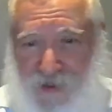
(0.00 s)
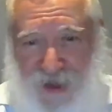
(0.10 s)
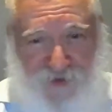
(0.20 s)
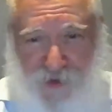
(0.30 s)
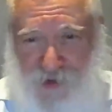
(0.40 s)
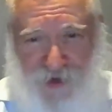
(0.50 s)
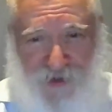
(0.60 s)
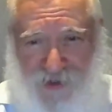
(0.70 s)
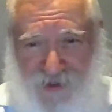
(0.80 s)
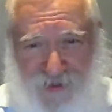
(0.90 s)
it never
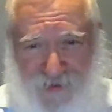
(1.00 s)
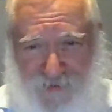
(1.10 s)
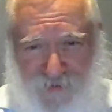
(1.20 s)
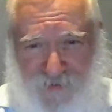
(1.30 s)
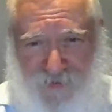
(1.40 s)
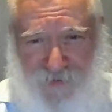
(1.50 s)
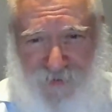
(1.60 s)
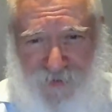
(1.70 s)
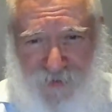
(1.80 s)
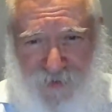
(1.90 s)
works.
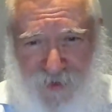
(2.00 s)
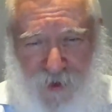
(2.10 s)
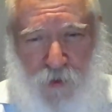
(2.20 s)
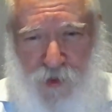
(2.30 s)
The